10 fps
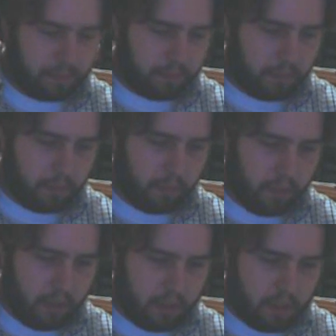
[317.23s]

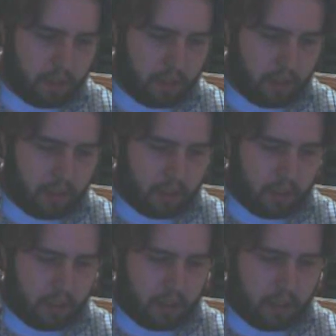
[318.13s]

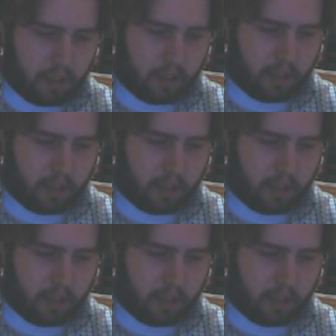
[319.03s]
Nothing is said.